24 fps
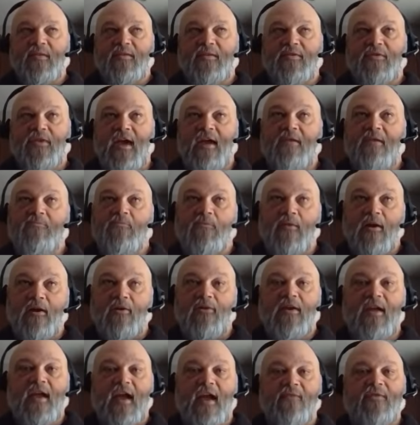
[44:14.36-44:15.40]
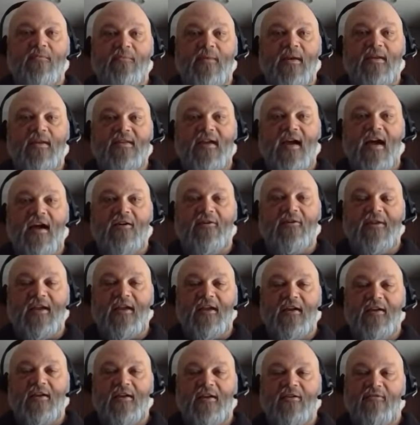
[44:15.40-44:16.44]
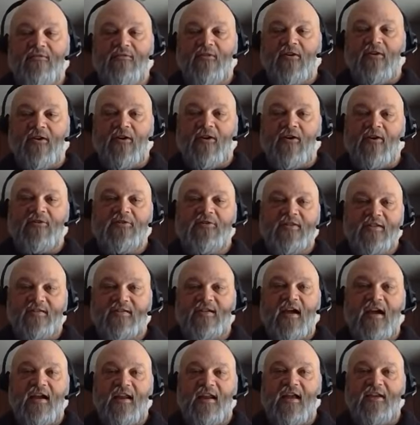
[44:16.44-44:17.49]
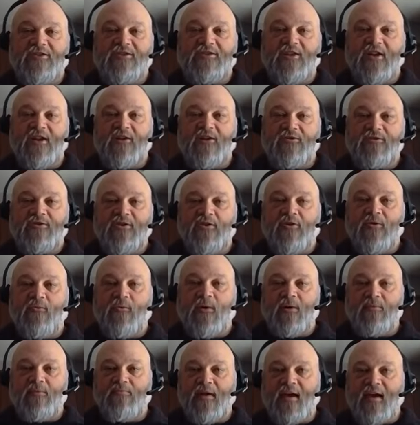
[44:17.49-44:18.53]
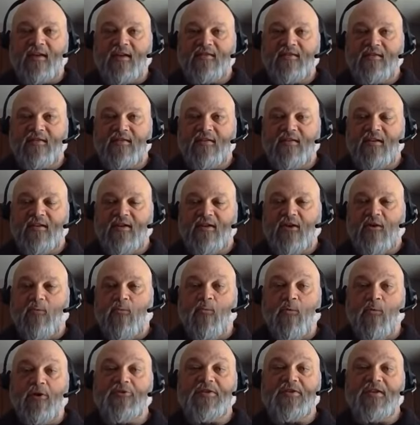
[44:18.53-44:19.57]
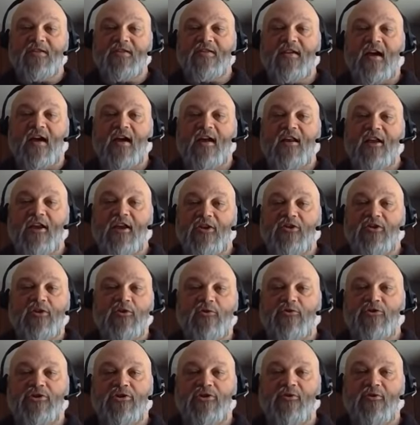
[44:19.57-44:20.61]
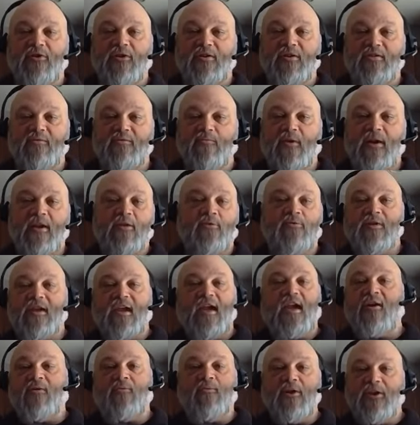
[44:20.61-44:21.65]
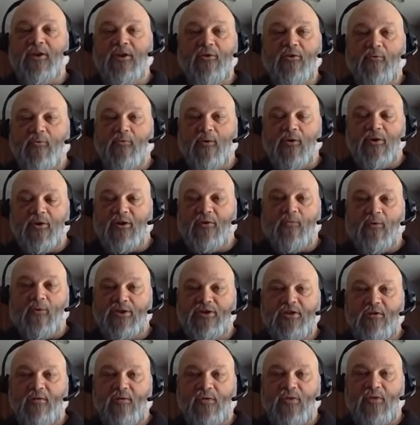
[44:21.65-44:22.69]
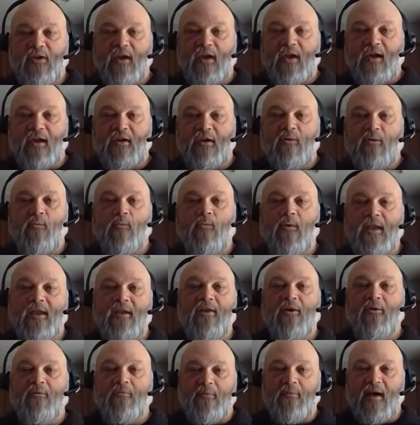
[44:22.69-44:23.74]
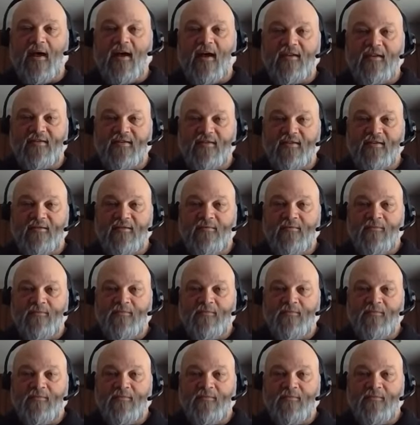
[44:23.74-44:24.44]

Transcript: they really have the mentality of our design engineers know what best. We'll design it, you shoot it. We don't care what you want or what you think, we know best.